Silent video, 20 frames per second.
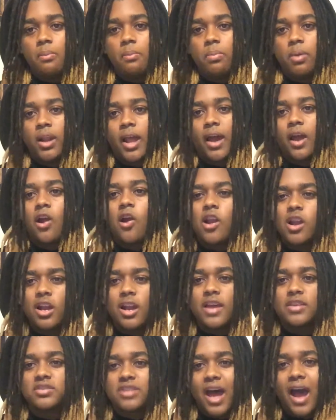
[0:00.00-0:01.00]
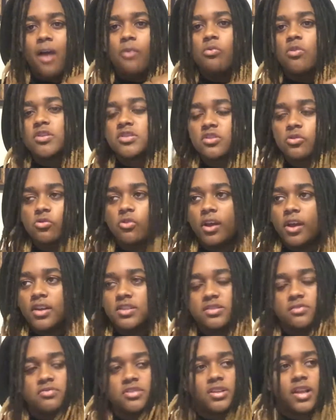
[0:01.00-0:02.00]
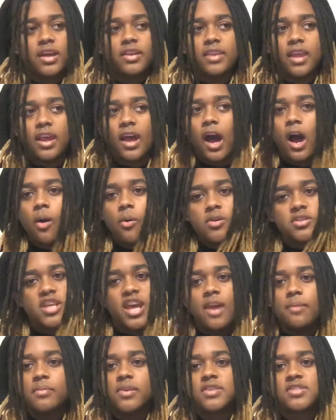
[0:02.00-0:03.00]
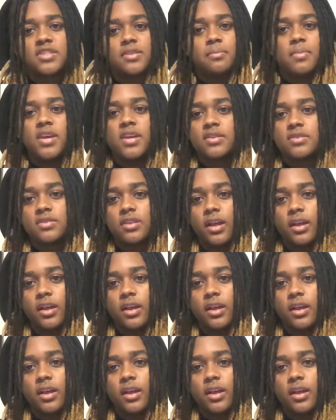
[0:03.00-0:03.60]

but like early last year, I wanted to quit because it was just like they always had me in some mess.